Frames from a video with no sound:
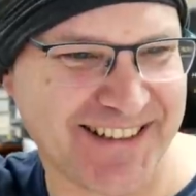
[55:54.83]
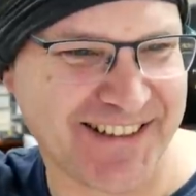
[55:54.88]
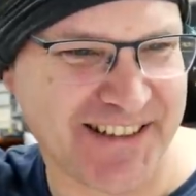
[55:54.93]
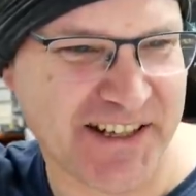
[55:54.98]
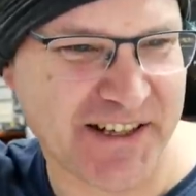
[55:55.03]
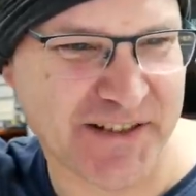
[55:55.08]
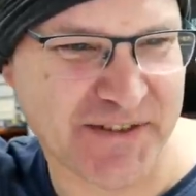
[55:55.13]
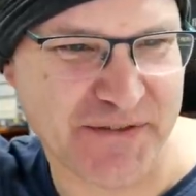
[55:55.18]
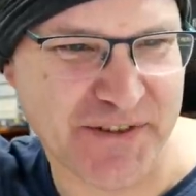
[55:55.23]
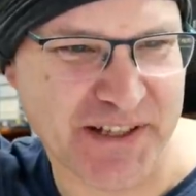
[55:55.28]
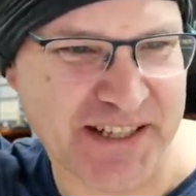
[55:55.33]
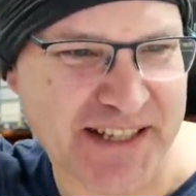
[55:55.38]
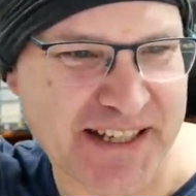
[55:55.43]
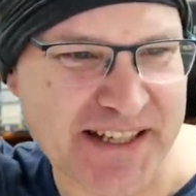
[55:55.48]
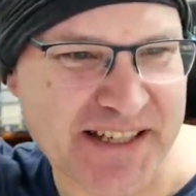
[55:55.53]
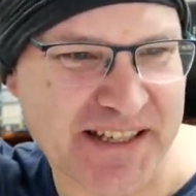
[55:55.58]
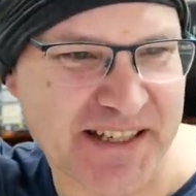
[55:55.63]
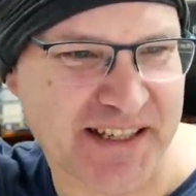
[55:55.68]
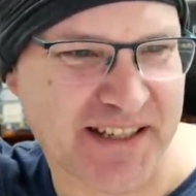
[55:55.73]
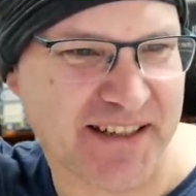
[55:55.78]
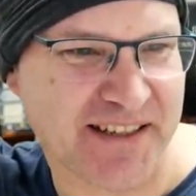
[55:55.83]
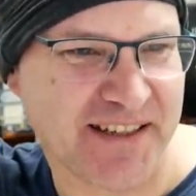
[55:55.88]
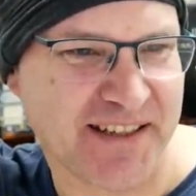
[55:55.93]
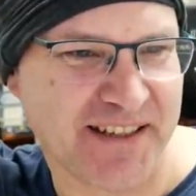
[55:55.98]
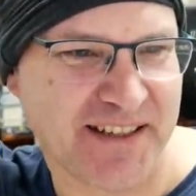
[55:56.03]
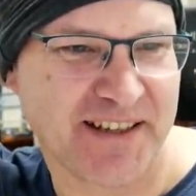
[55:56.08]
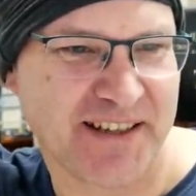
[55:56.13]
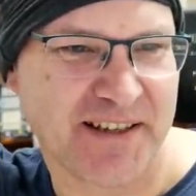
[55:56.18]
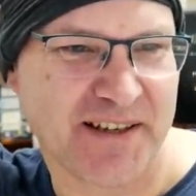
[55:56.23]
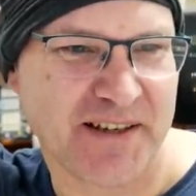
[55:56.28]
you're here, fantastic.
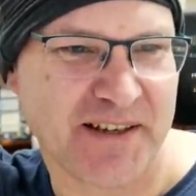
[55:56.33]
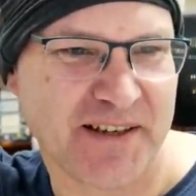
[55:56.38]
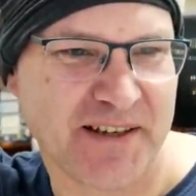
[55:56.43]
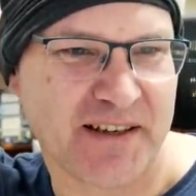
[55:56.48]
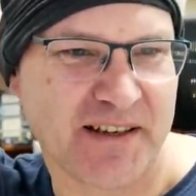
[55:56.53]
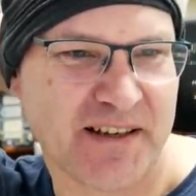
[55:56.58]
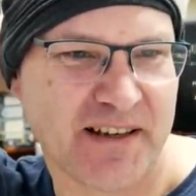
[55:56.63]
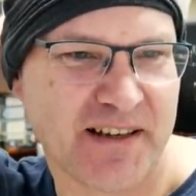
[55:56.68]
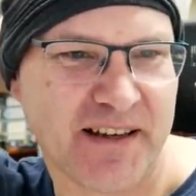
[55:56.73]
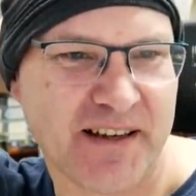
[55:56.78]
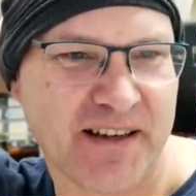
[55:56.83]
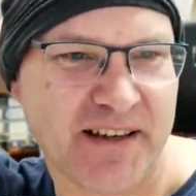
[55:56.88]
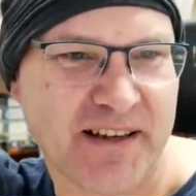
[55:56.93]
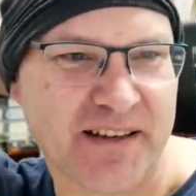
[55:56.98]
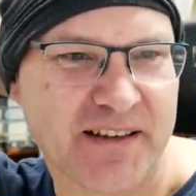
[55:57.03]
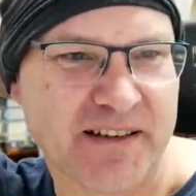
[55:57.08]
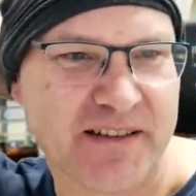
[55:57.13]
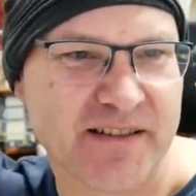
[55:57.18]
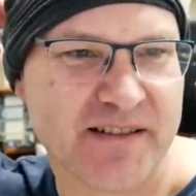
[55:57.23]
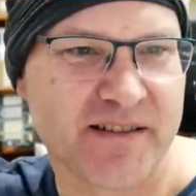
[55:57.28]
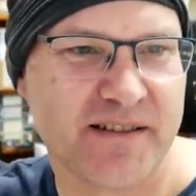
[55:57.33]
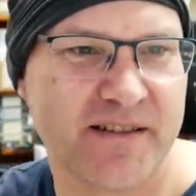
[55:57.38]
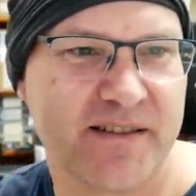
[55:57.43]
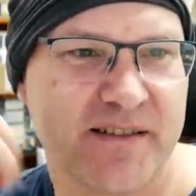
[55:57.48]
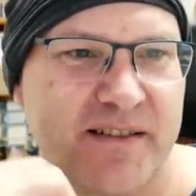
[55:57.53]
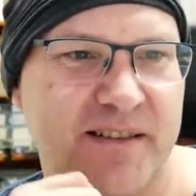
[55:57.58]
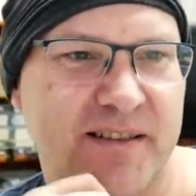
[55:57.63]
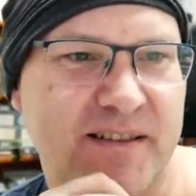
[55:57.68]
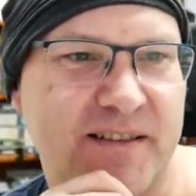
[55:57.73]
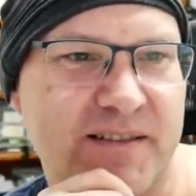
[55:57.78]
And
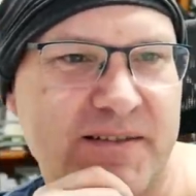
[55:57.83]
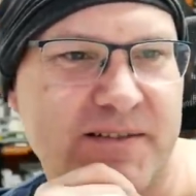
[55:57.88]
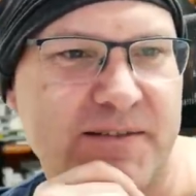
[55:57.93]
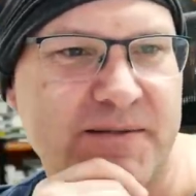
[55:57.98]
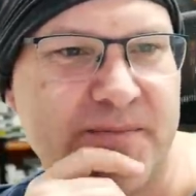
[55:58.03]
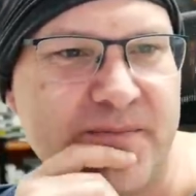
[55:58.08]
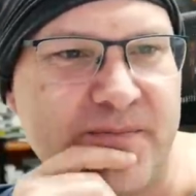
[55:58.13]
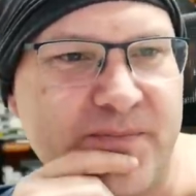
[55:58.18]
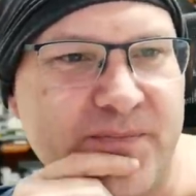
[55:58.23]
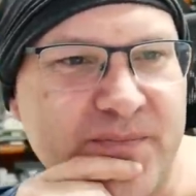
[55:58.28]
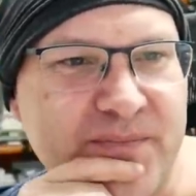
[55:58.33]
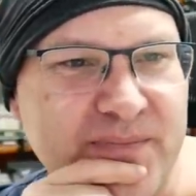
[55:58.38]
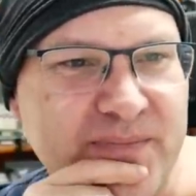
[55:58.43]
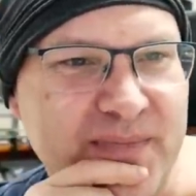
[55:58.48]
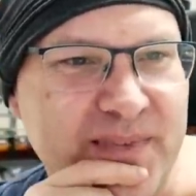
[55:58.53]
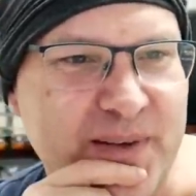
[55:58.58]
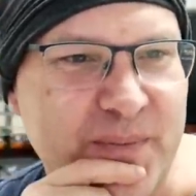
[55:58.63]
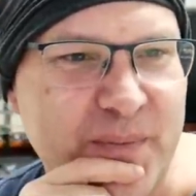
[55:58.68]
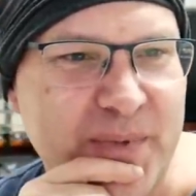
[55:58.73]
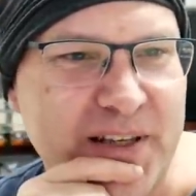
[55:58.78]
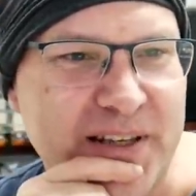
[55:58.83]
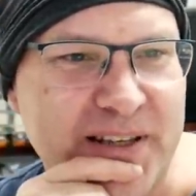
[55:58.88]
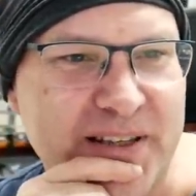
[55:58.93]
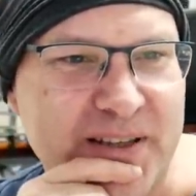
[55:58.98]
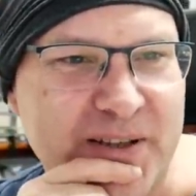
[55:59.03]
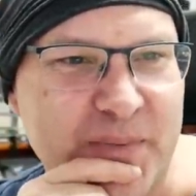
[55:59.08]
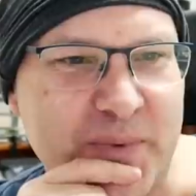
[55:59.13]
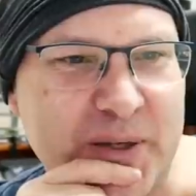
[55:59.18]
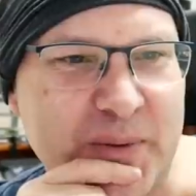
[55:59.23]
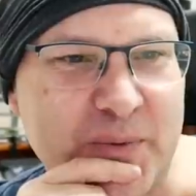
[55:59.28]
um, many
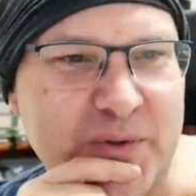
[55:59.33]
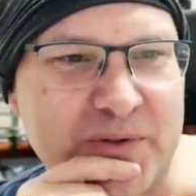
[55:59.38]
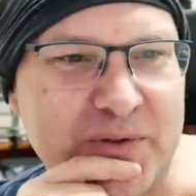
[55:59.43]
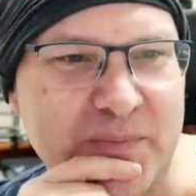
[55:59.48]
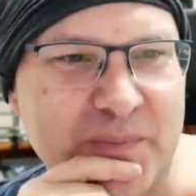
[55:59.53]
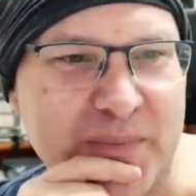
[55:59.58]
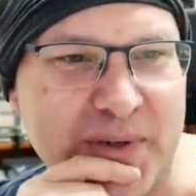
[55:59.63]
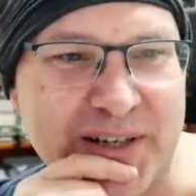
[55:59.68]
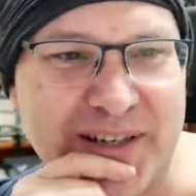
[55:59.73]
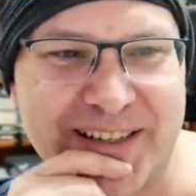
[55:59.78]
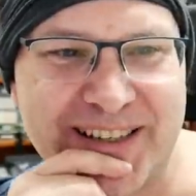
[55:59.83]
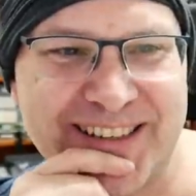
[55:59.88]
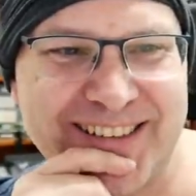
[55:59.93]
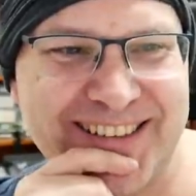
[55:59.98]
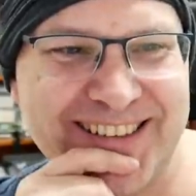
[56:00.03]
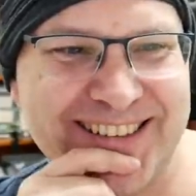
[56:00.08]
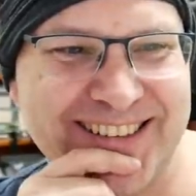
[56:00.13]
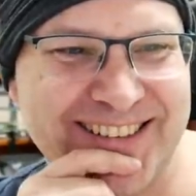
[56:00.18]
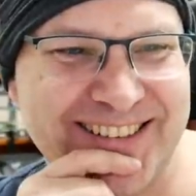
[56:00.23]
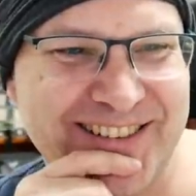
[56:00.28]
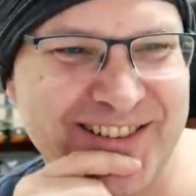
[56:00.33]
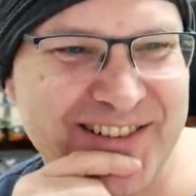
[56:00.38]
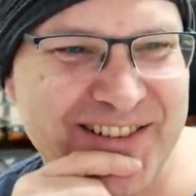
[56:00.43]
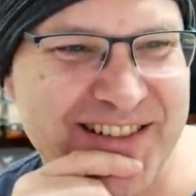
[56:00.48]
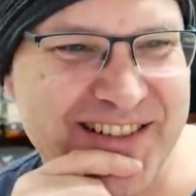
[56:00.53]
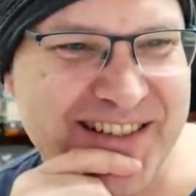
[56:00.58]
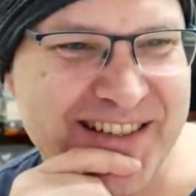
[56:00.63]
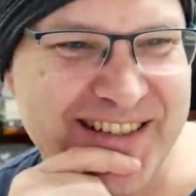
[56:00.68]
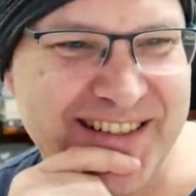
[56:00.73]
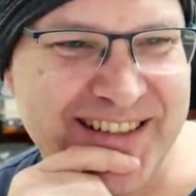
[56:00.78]
other people. Mike, good
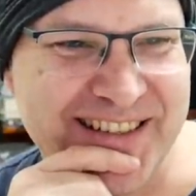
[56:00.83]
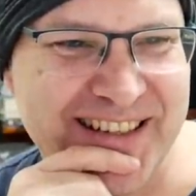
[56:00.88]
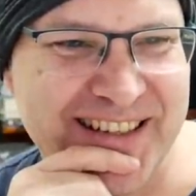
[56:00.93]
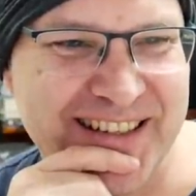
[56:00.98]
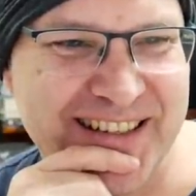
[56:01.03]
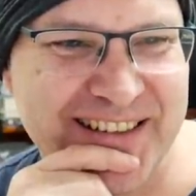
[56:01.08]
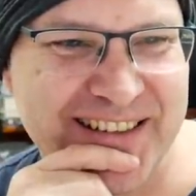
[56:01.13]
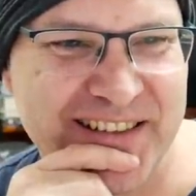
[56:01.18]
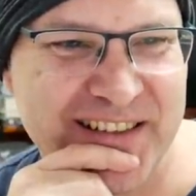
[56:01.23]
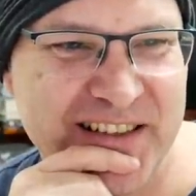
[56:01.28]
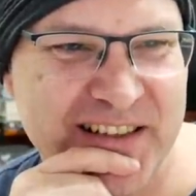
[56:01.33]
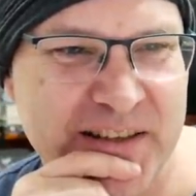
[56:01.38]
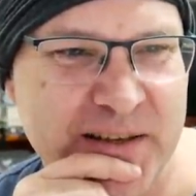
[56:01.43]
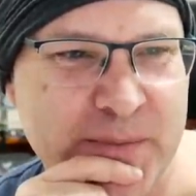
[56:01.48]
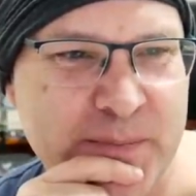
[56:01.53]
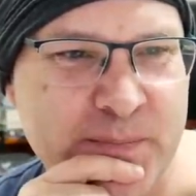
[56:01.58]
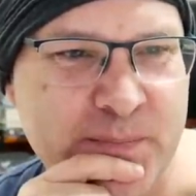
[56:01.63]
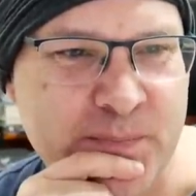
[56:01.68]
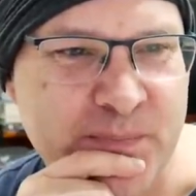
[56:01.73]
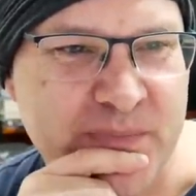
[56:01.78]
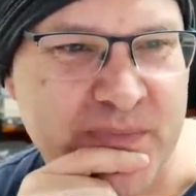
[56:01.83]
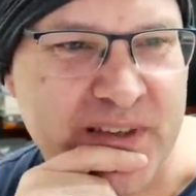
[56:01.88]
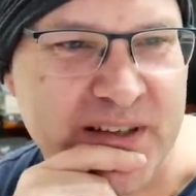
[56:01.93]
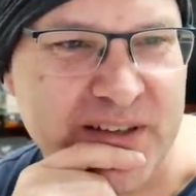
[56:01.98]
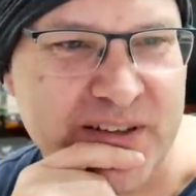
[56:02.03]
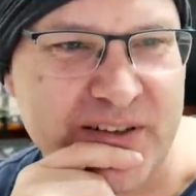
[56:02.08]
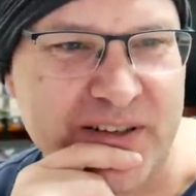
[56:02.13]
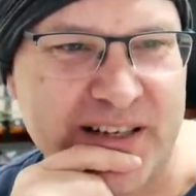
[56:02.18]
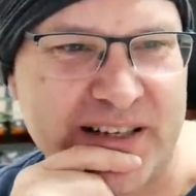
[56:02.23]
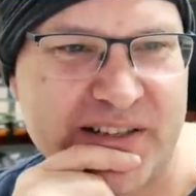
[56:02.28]
to see you here.
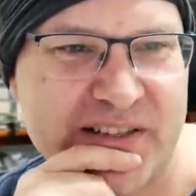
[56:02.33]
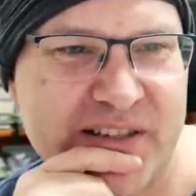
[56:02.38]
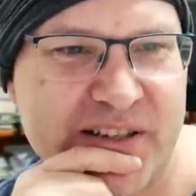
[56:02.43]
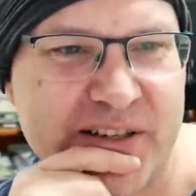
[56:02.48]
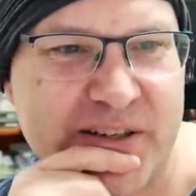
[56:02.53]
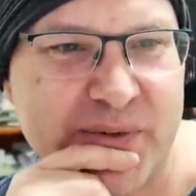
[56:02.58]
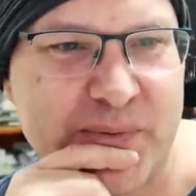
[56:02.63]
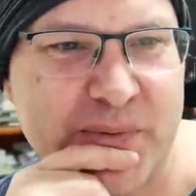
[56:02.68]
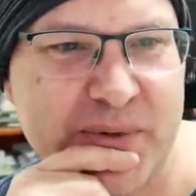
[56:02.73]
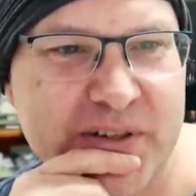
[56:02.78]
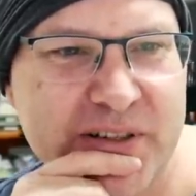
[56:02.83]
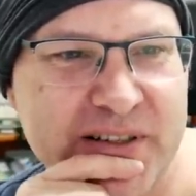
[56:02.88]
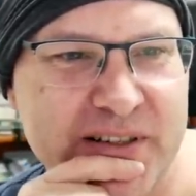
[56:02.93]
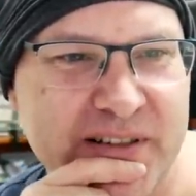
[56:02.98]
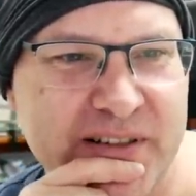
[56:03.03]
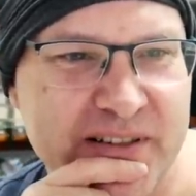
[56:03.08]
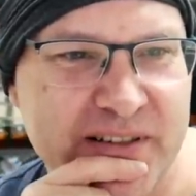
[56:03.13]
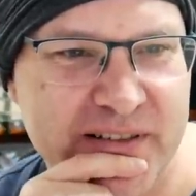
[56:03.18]
All right, so what,